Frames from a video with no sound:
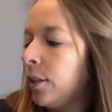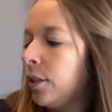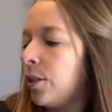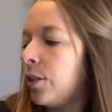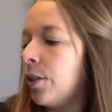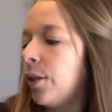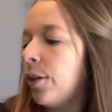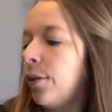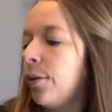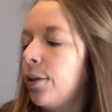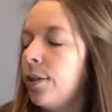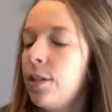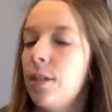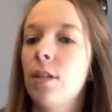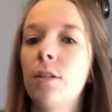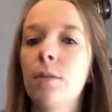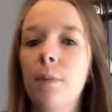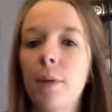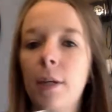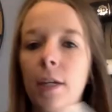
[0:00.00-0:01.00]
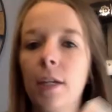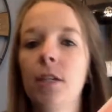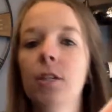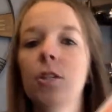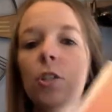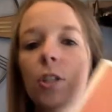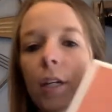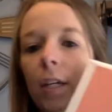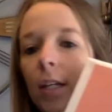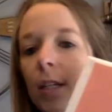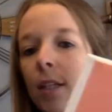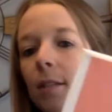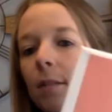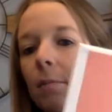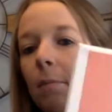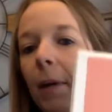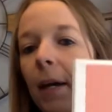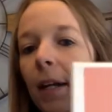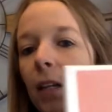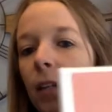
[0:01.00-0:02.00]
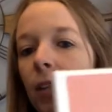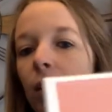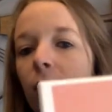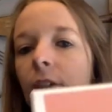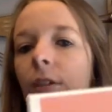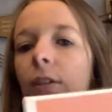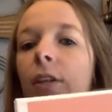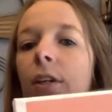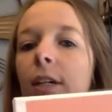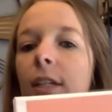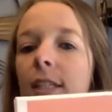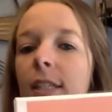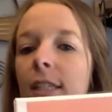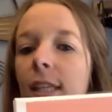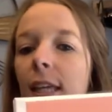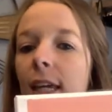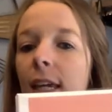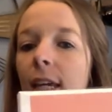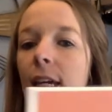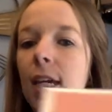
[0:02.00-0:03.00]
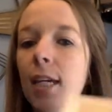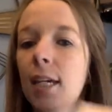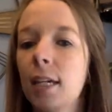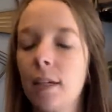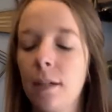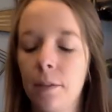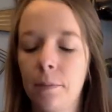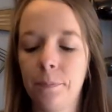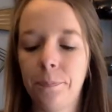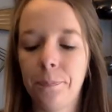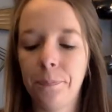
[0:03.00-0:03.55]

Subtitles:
So this is what each kid's binder looks like.